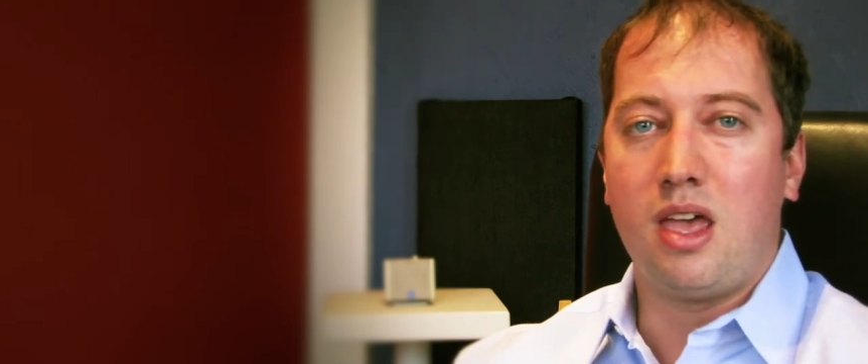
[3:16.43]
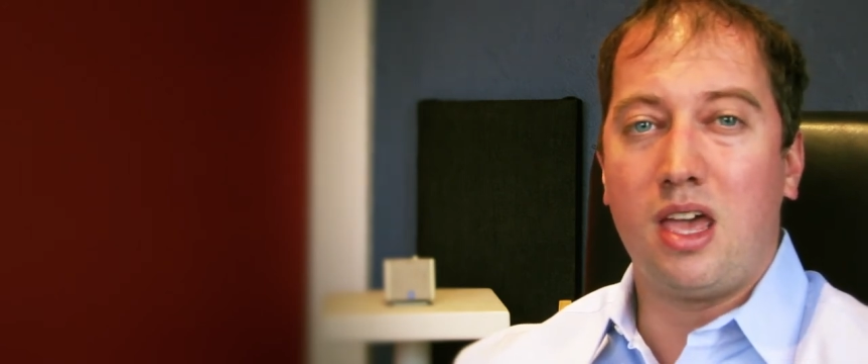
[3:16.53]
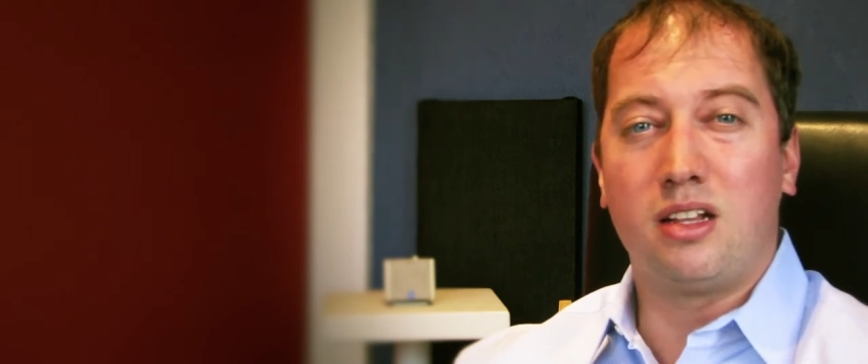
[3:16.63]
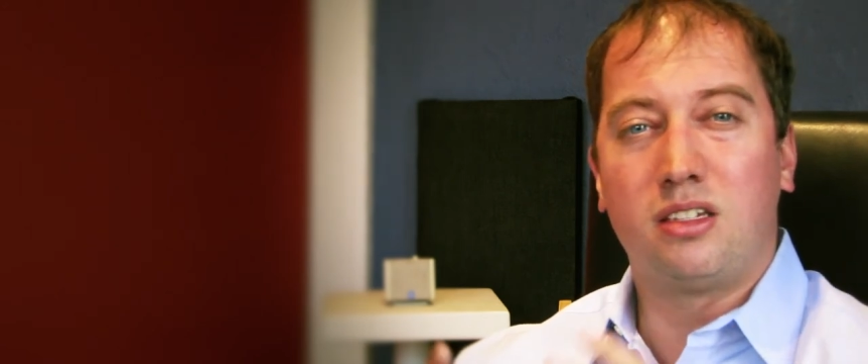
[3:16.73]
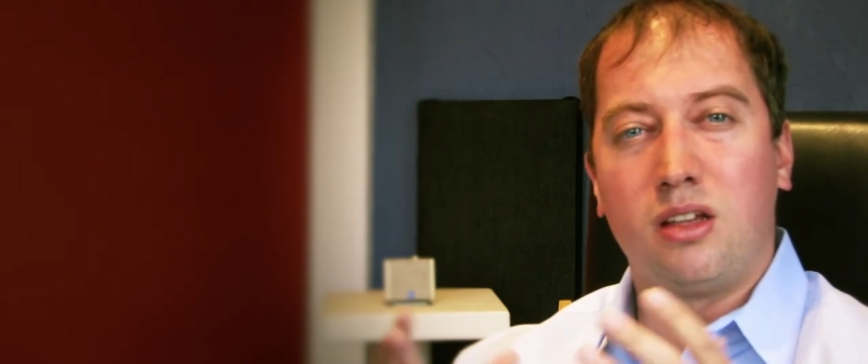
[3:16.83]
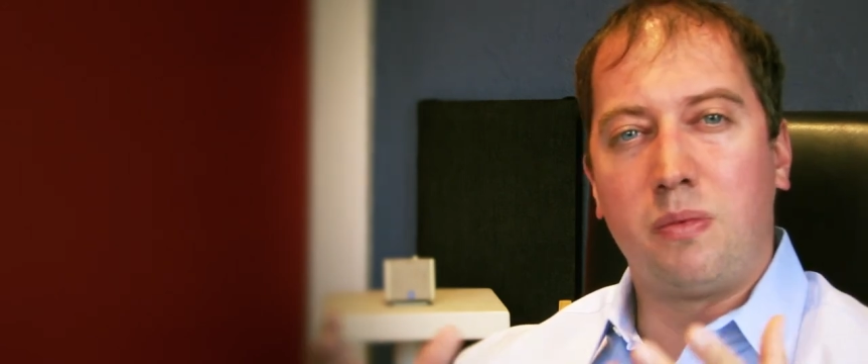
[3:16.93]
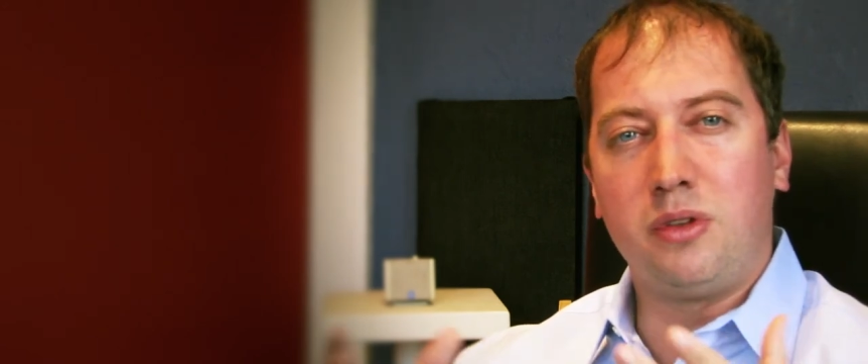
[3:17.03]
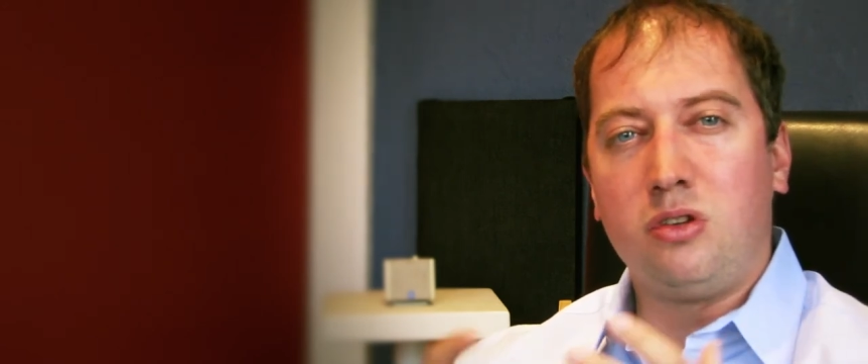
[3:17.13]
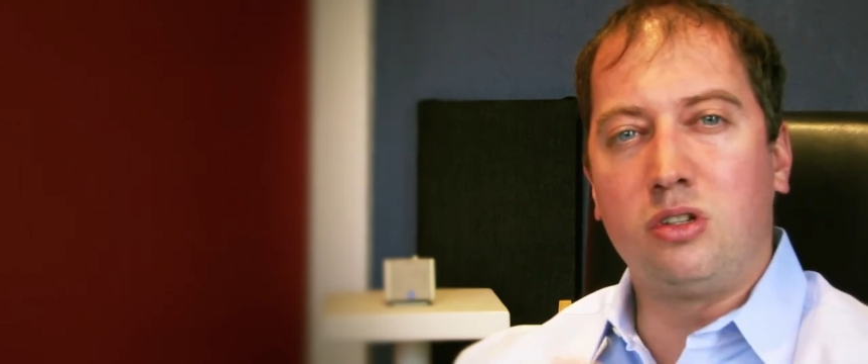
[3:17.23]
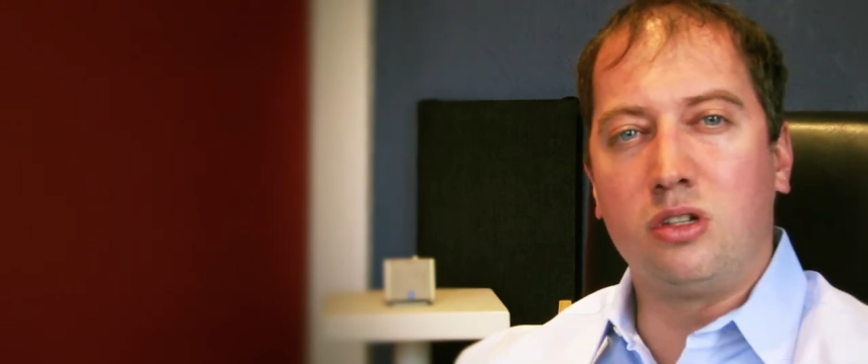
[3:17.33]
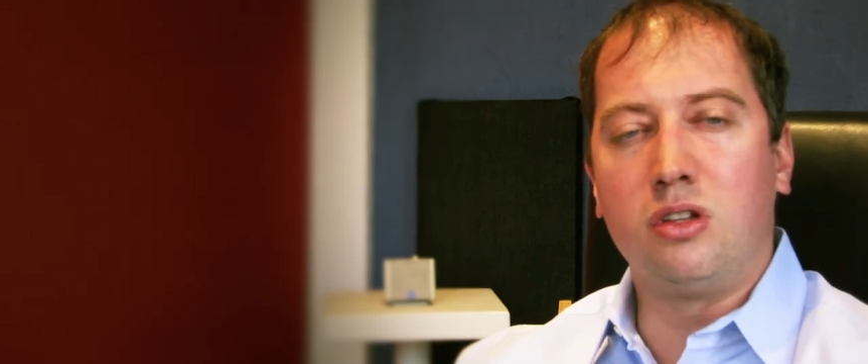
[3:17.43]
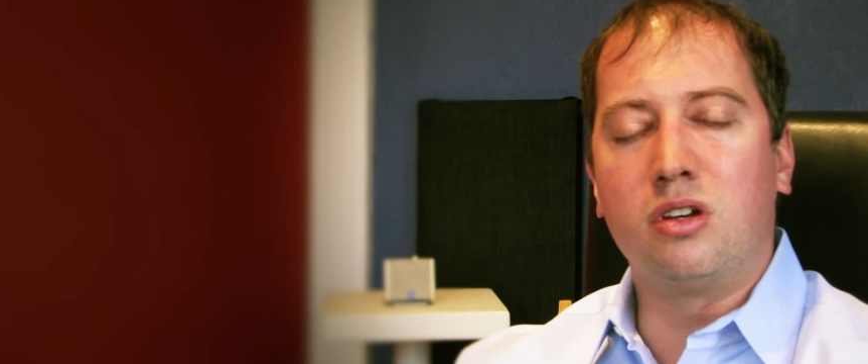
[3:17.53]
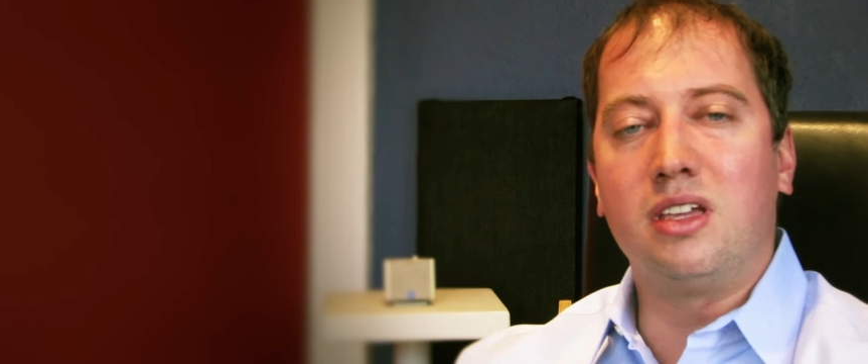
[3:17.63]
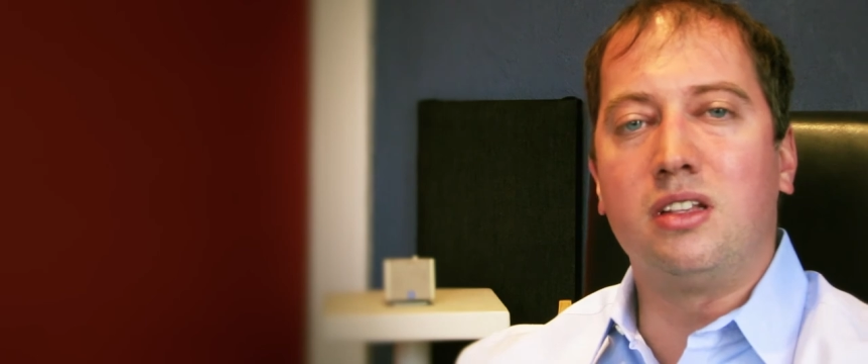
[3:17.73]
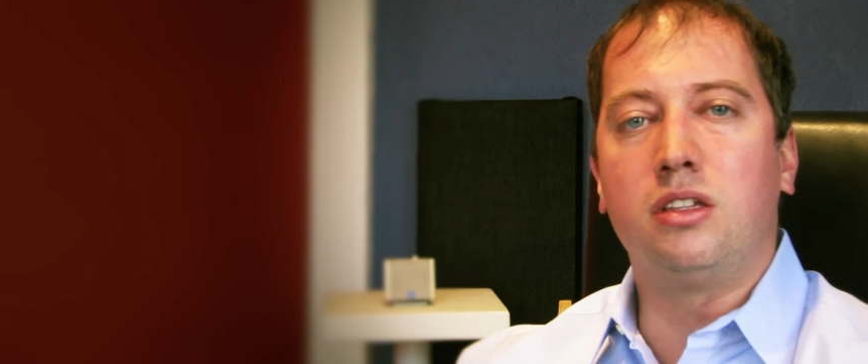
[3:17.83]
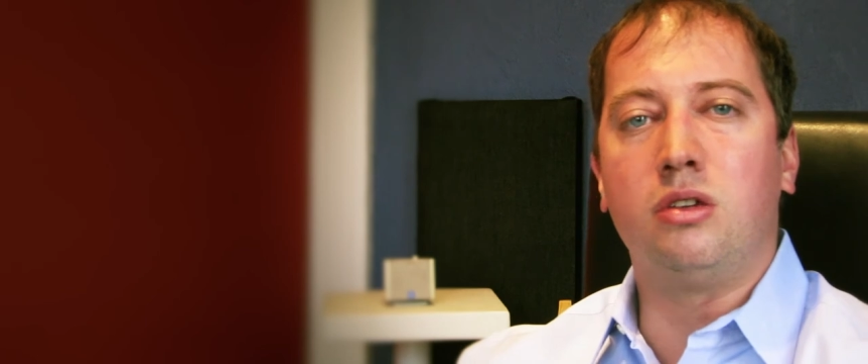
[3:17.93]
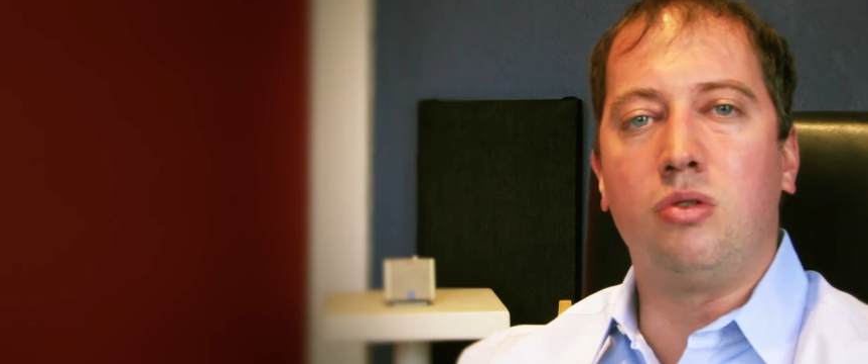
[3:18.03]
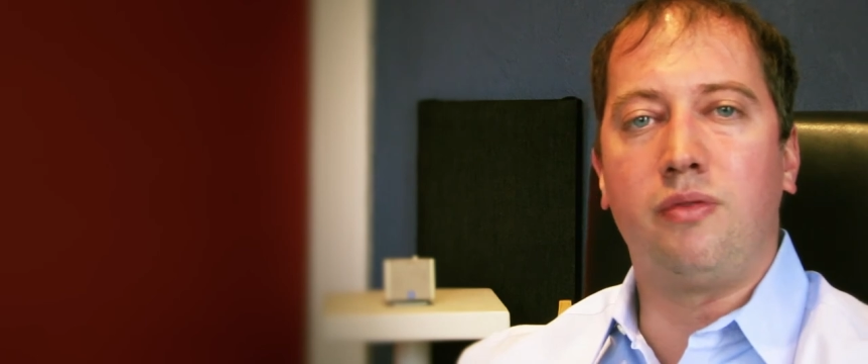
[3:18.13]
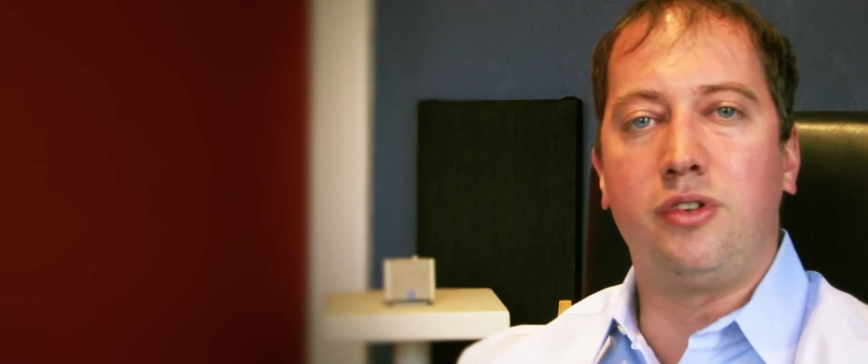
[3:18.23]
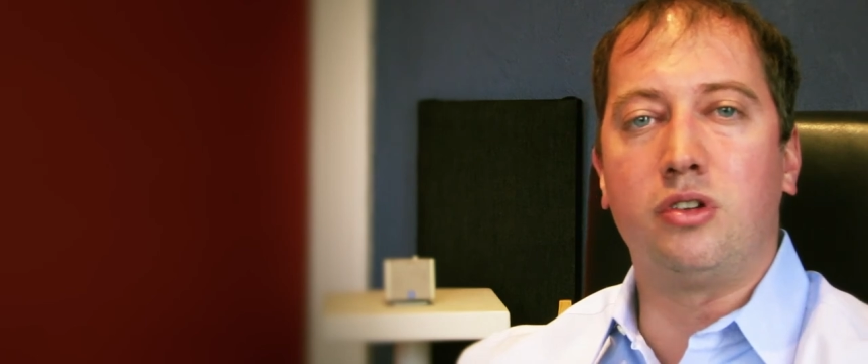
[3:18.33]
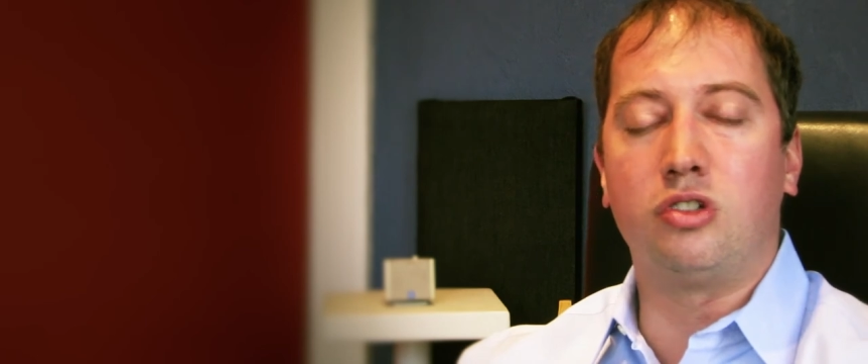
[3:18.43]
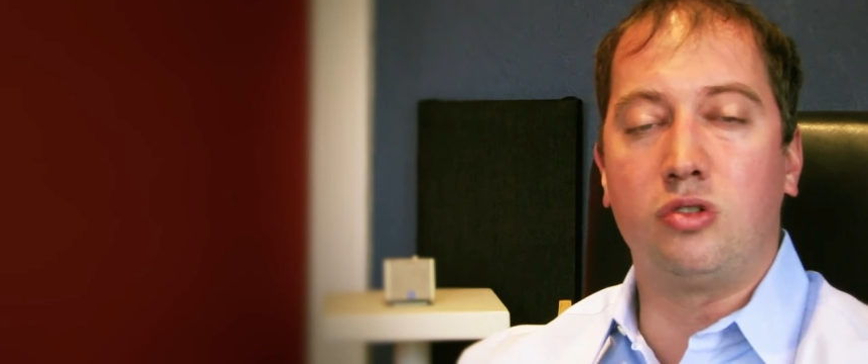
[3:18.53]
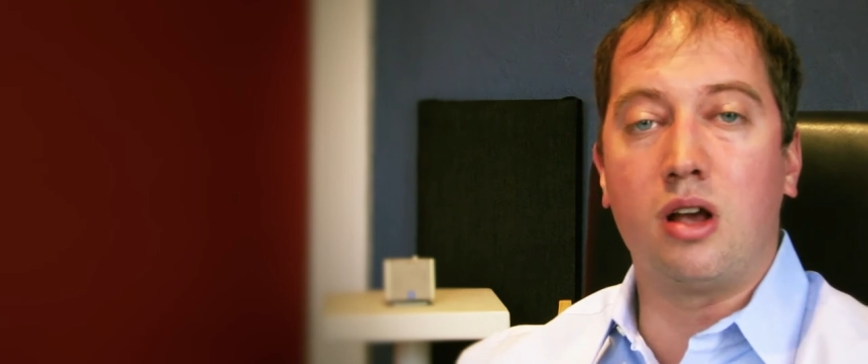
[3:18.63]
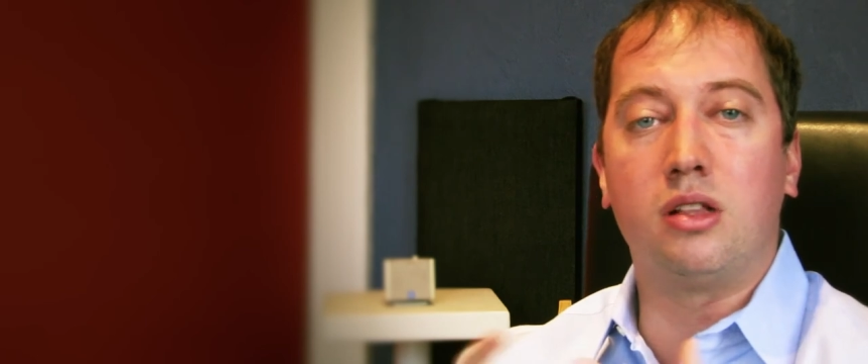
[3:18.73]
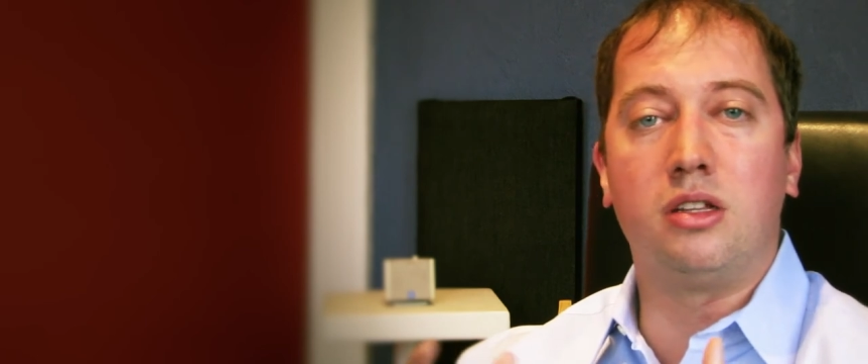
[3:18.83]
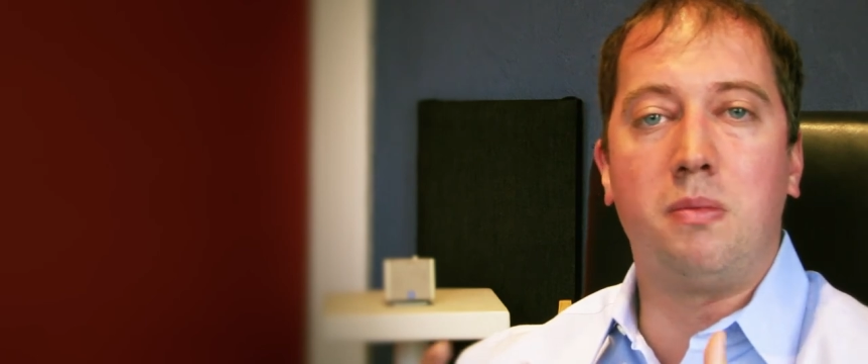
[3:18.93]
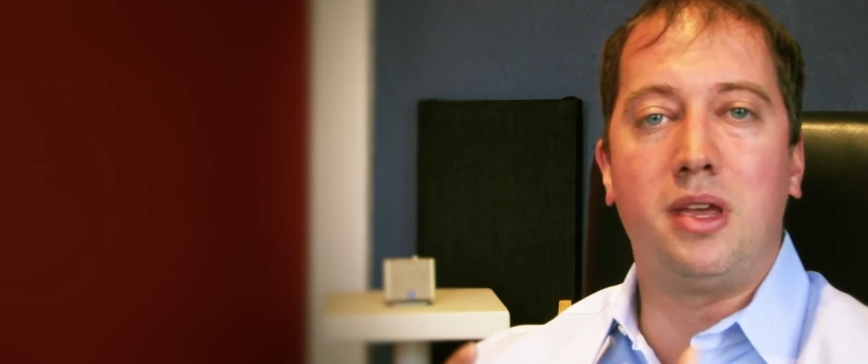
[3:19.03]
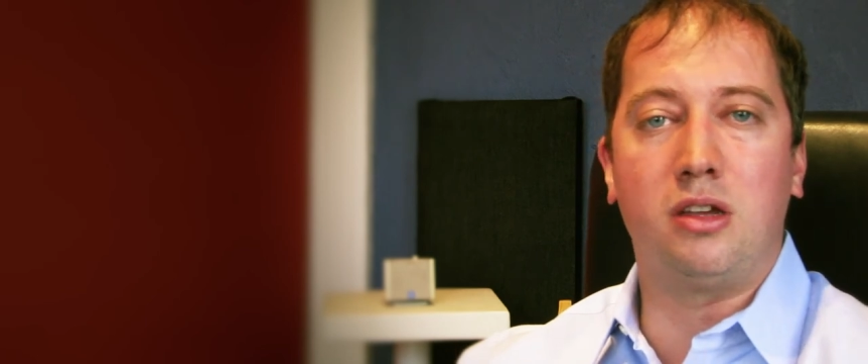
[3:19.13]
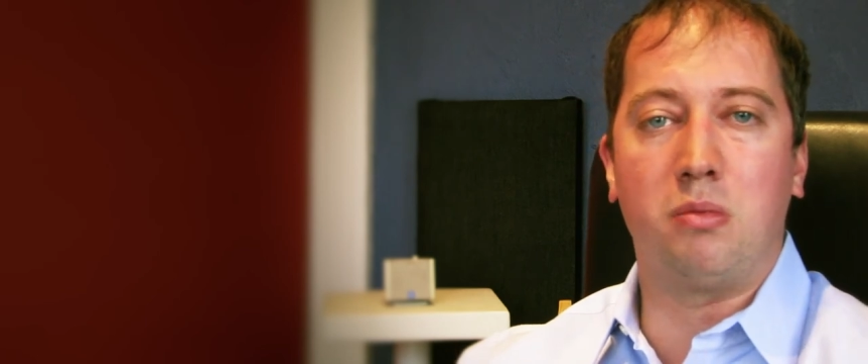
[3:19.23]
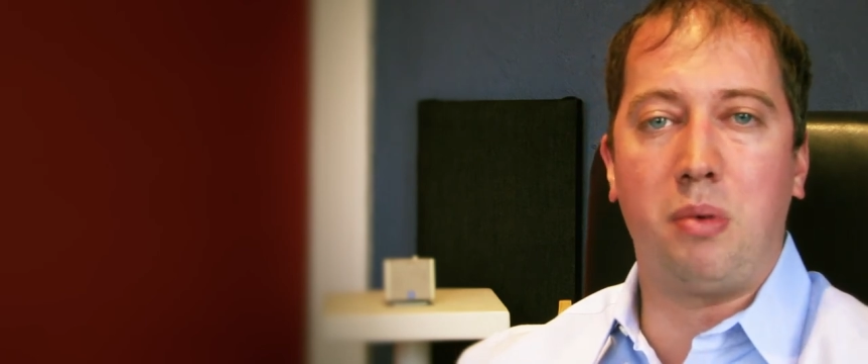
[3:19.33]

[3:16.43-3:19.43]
and it's something you should look into if you're struggling to make your